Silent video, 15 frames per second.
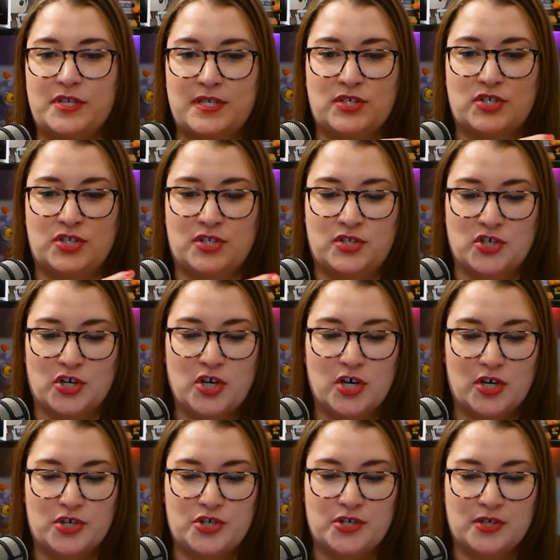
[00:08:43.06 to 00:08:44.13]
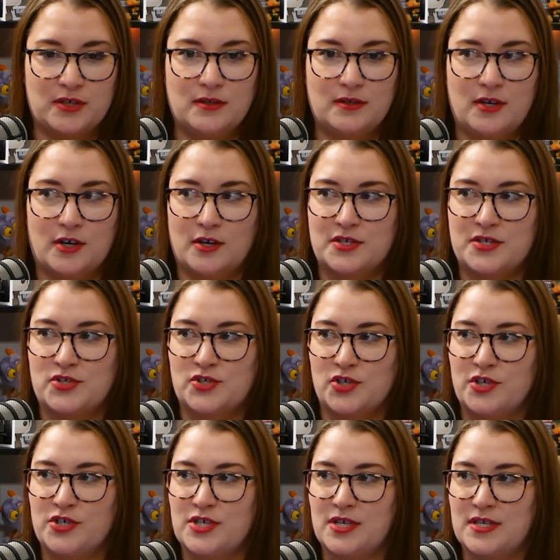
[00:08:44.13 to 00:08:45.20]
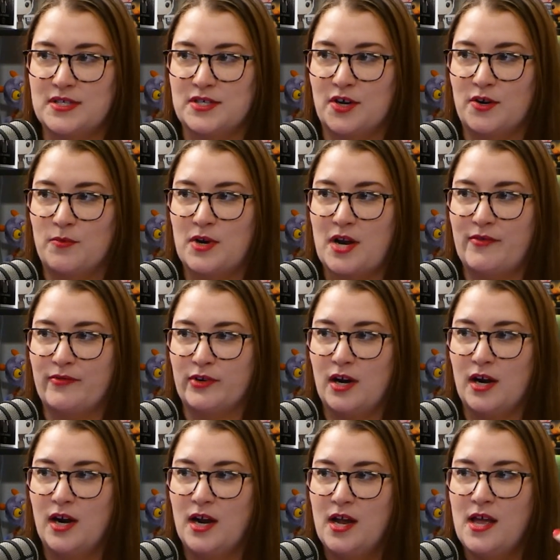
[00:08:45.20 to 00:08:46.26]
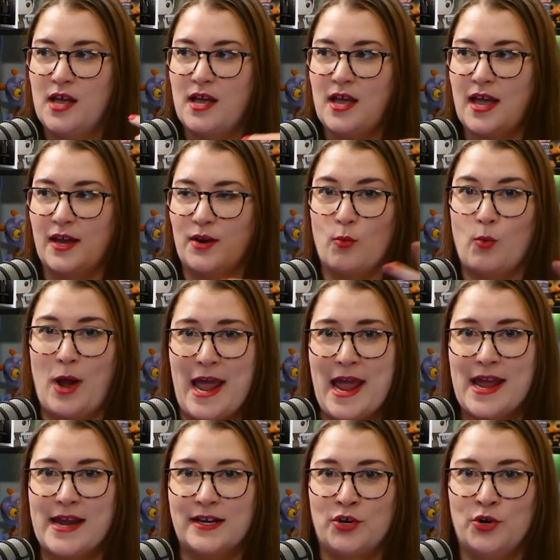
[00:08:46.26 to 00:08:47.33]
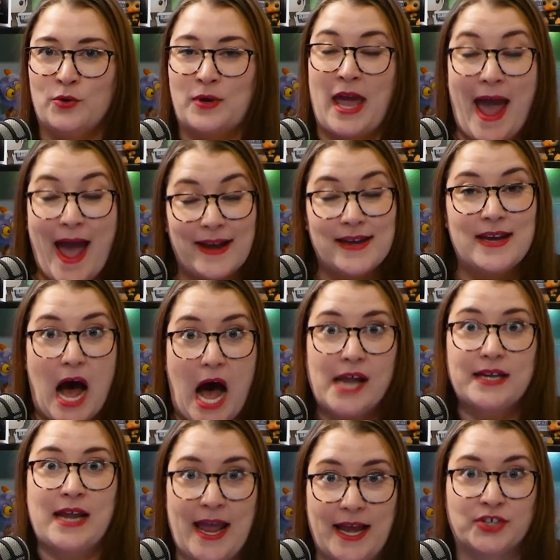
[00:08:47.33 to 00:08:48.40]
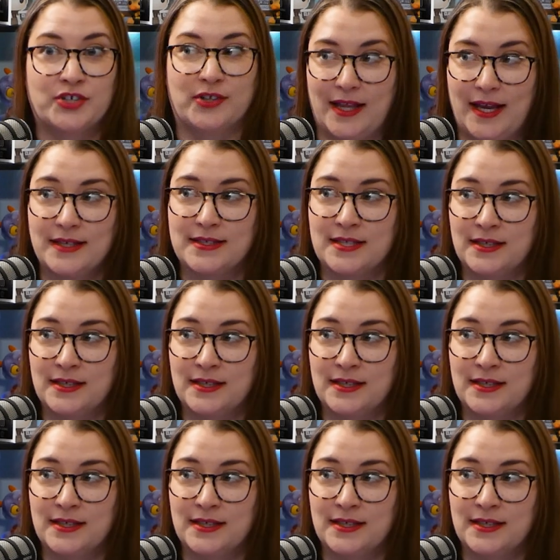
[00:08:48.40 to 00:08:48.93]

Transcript: sturge or sturgis or yeah. whatever and wade who cannot handle it